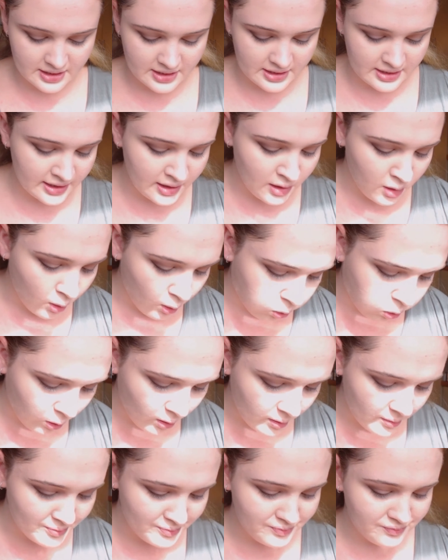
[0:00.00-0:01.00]
at the beginning
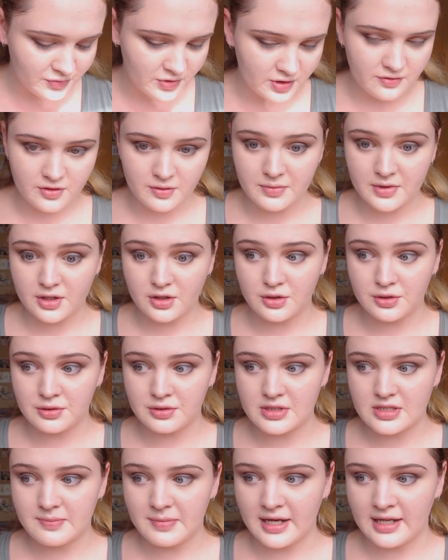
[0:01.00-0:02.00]
from the
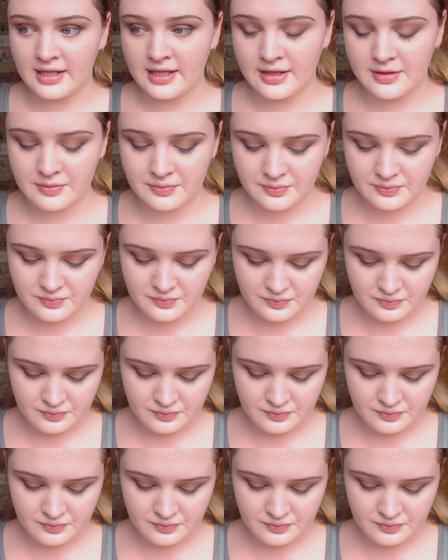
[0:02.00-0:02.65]
Nudes palette.